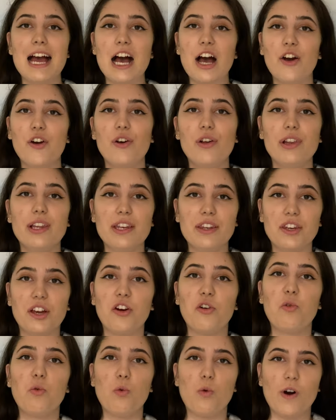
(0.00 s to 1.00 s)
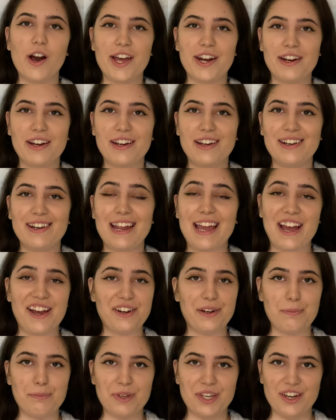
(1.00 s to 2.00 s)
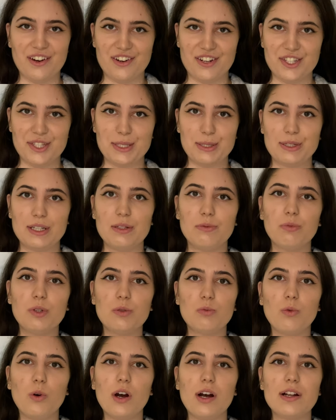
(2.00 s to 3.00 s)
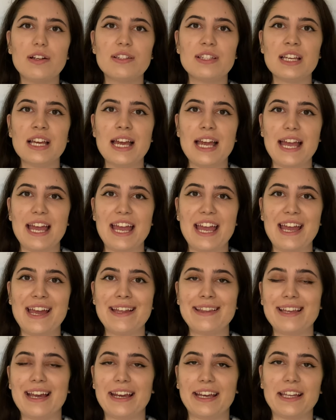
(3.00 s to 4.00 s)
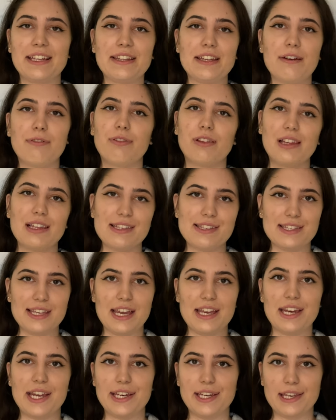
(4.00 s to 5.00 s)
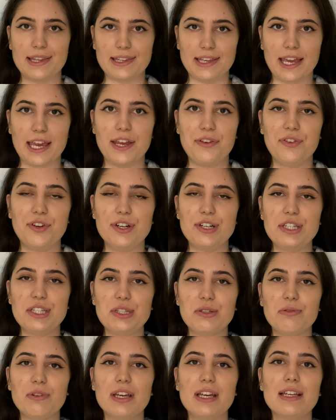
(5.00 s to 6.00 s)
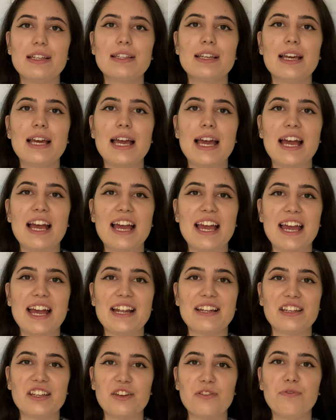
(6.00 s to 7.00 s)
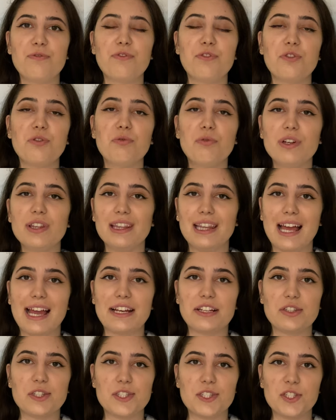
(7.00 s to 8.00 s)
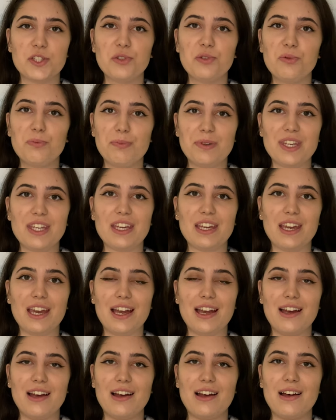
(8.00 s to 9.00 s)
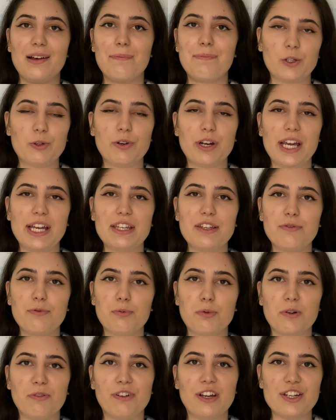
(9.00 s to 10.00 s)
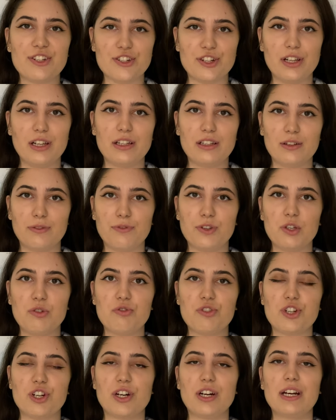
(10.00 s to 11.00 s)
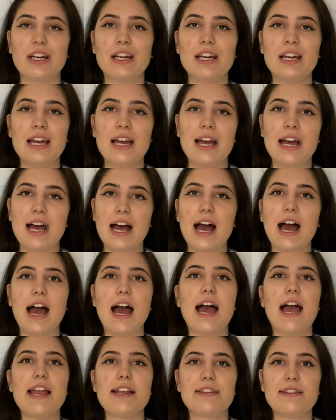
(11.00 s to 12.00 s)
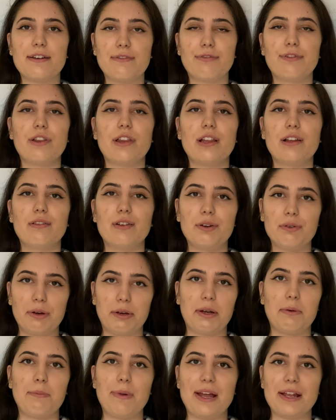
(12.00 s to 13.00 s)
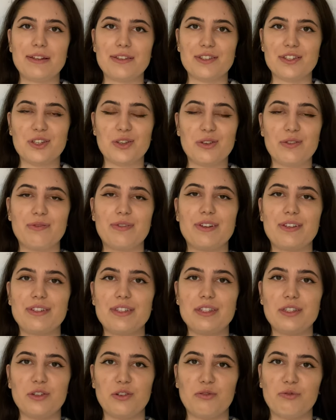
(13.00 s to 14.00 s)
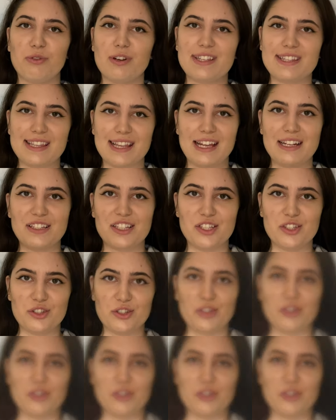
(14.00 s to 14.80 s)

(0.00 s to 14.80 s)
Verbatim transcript: I only know what an ad and PR student would want and I can definitely say that it caters to it and if you would like to be a creative professional in the future, I definitely recommend University of West London to